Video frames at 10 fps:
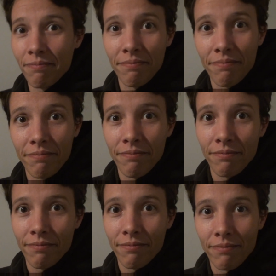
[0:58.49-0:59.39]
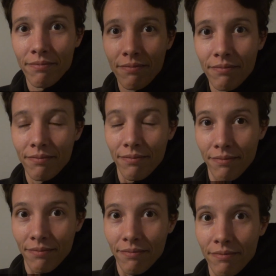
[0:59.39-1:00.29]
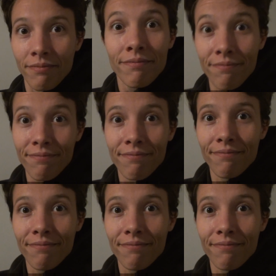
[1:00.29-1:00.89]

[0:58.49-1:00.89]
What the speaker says: Nobody speaks.